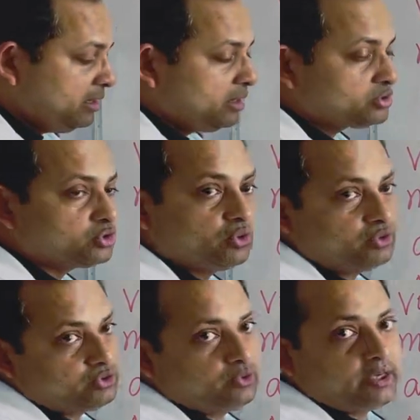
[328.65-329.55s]

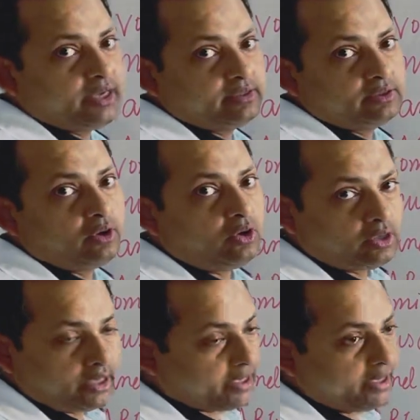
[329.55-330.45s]
So you can
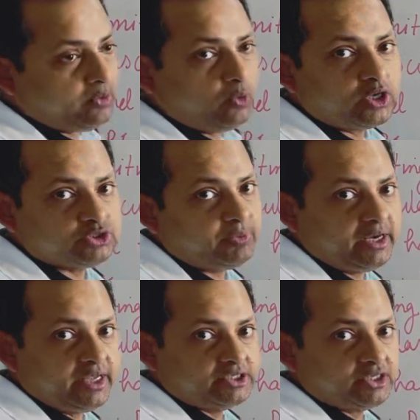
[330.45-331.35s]
again watch my
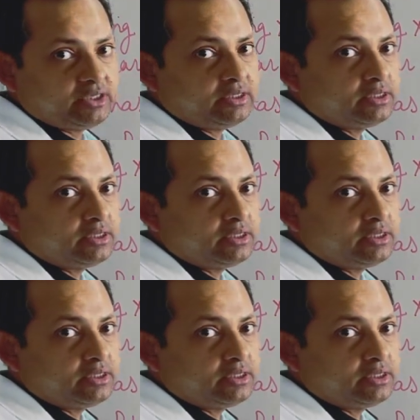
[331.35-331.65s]
lecture,